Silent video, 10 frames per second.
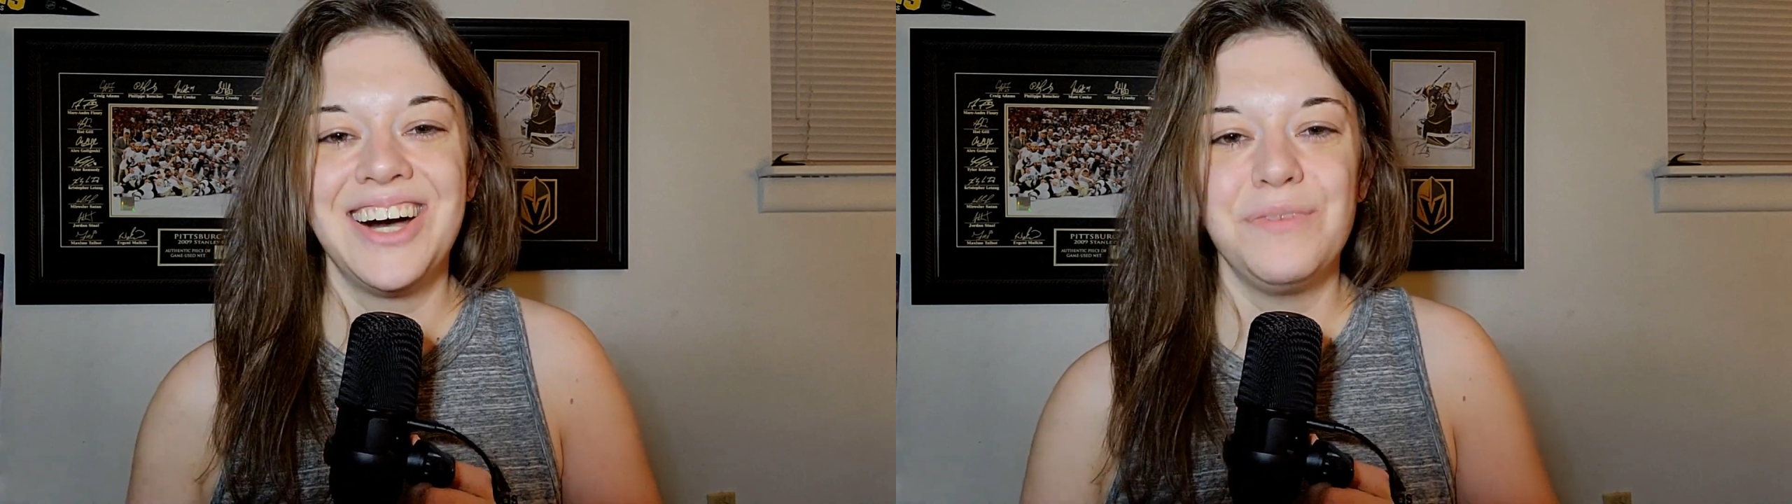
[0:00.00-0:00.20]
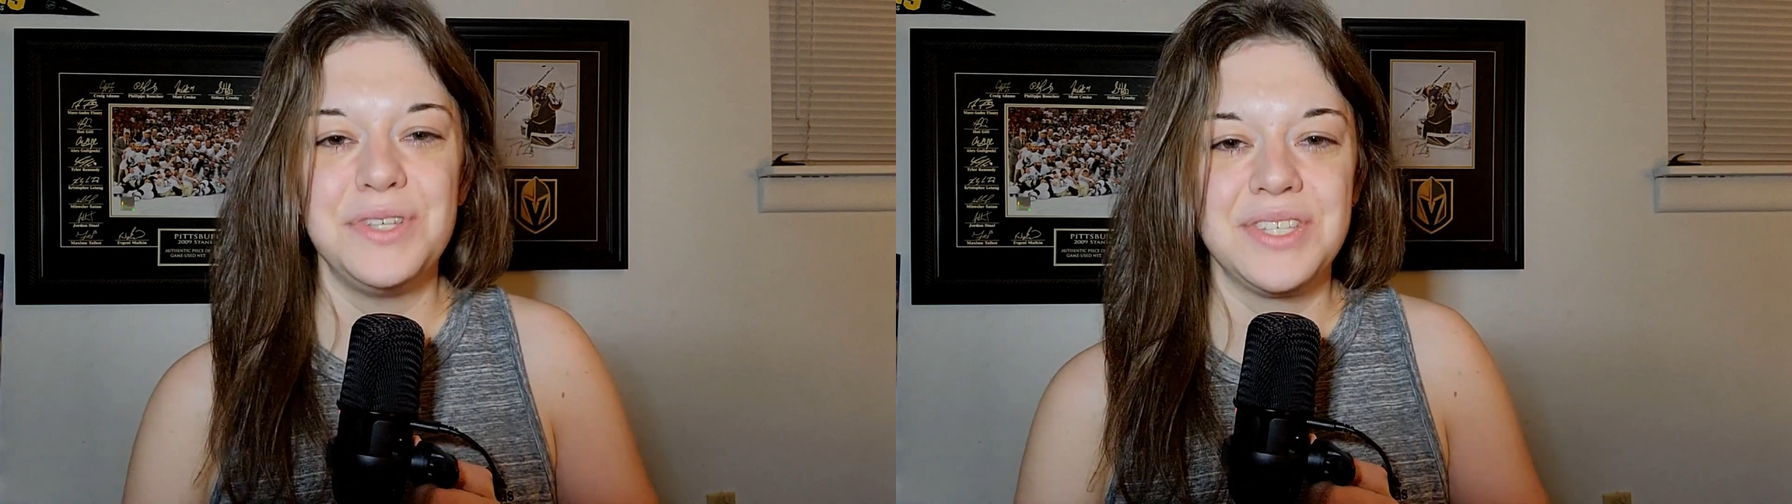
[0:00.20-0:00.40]

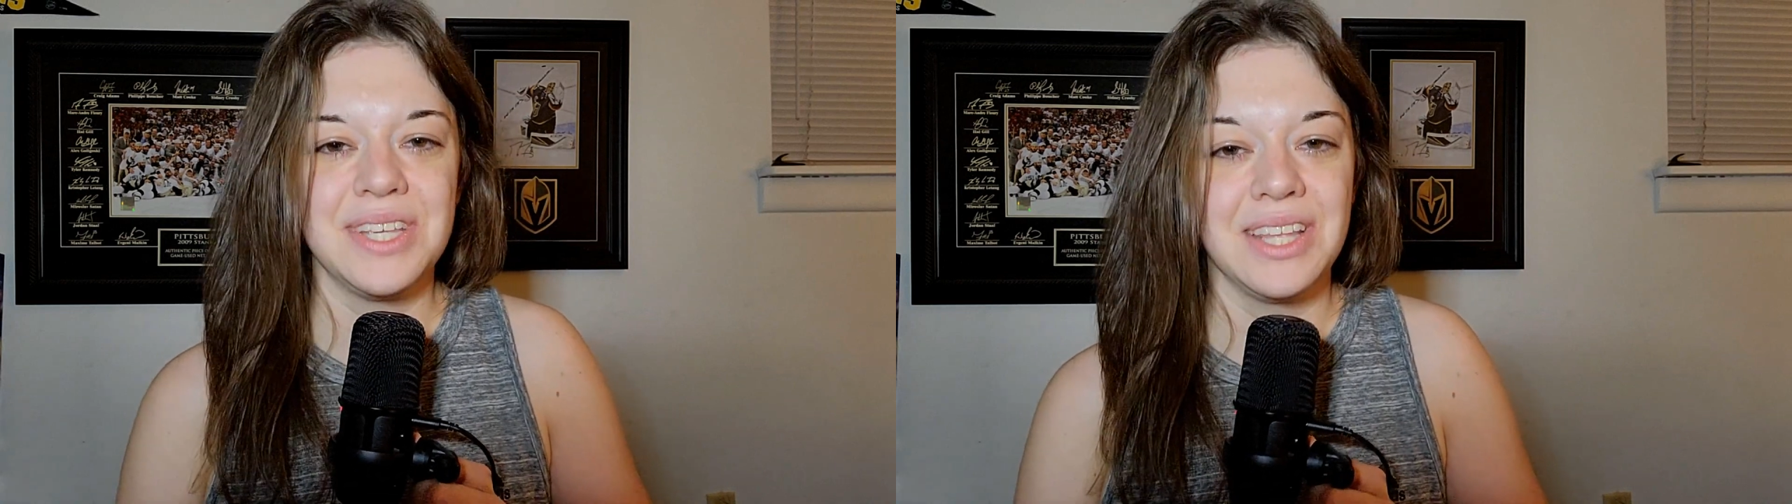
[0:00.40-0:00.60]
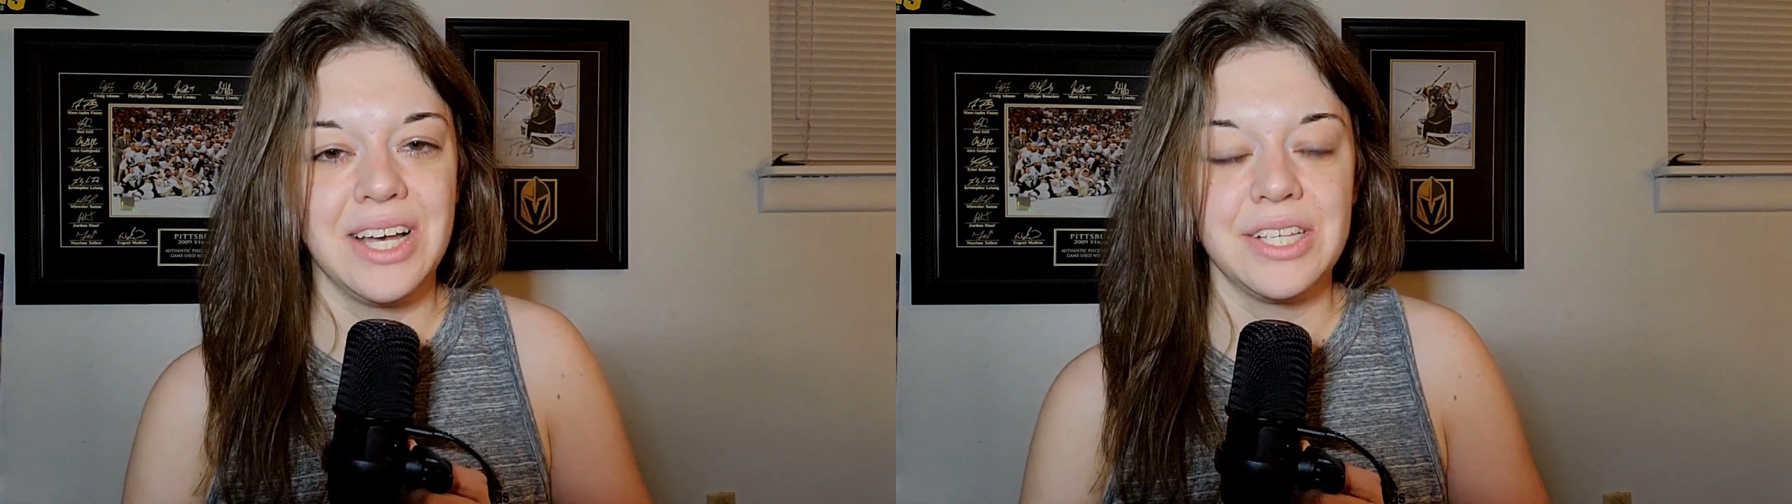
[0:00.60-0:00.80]

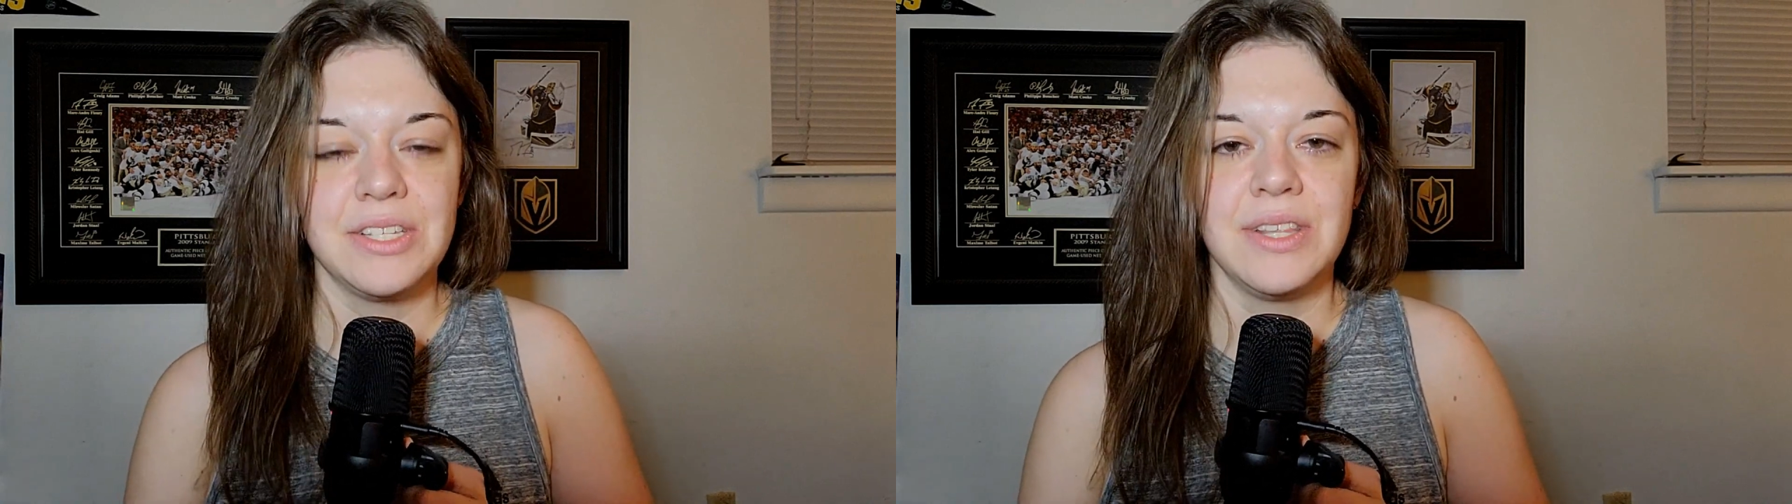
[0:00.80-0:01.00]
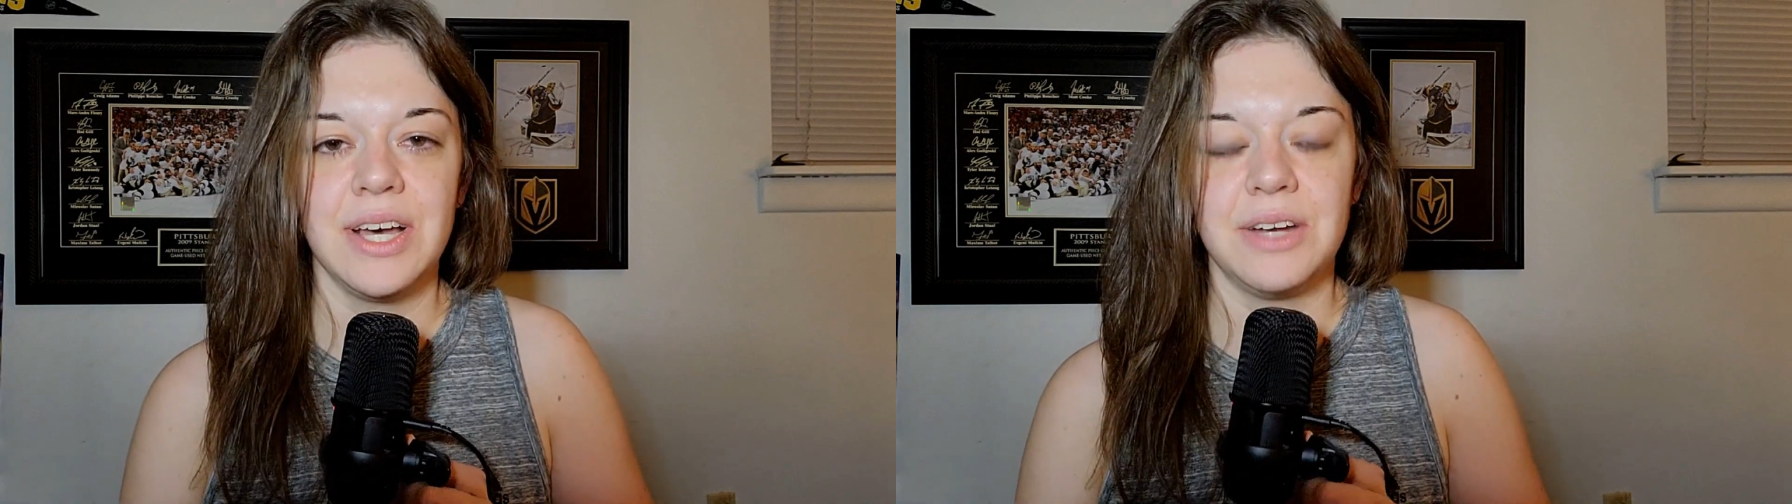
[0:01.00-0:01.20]
obviously lost
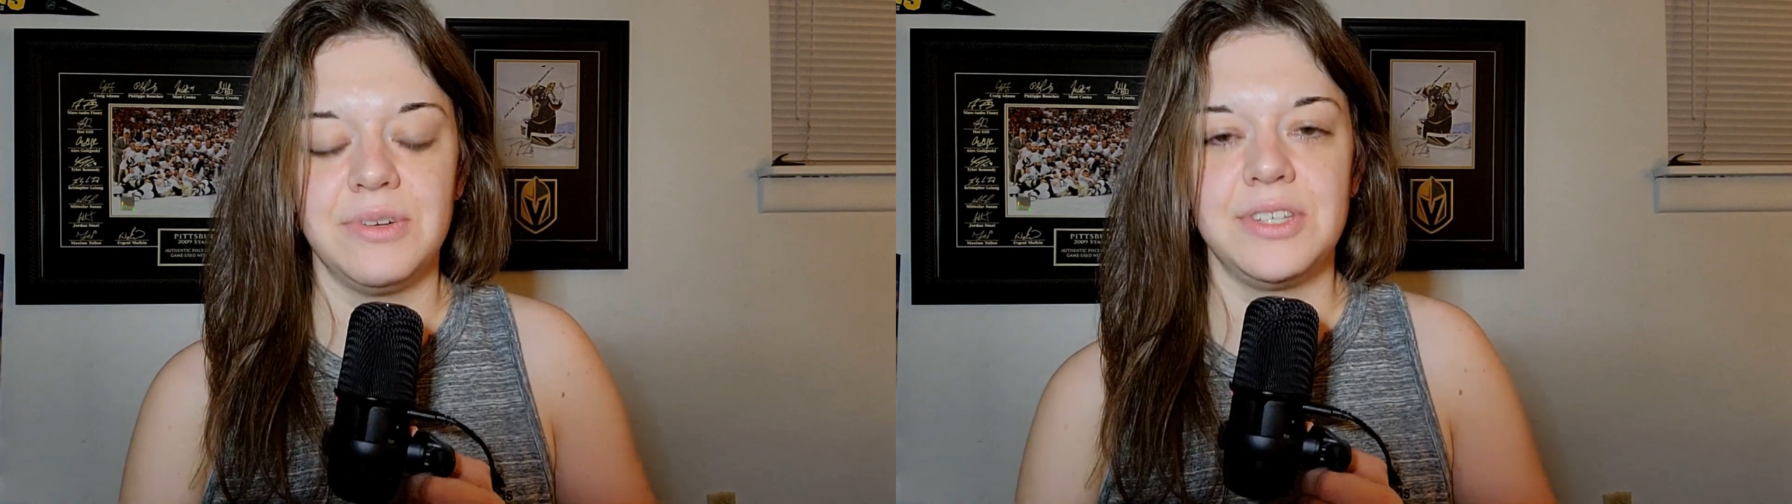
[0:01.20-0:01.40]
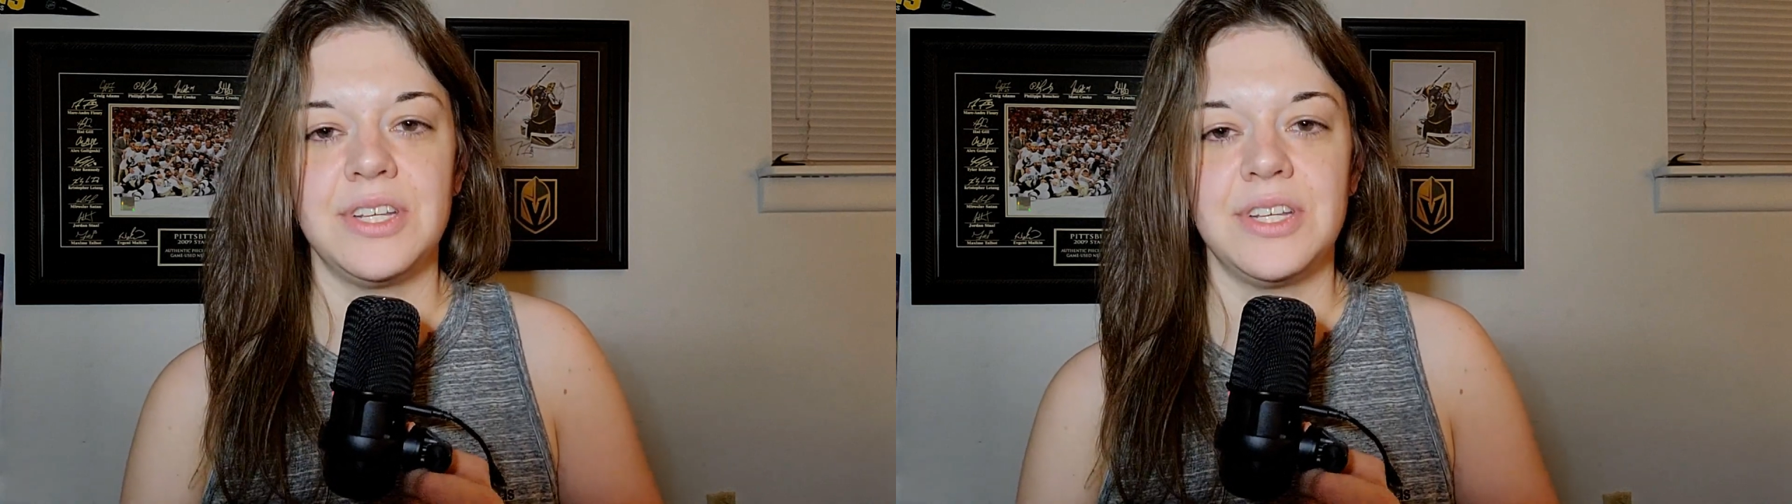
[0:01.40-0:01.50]
to the Ottawa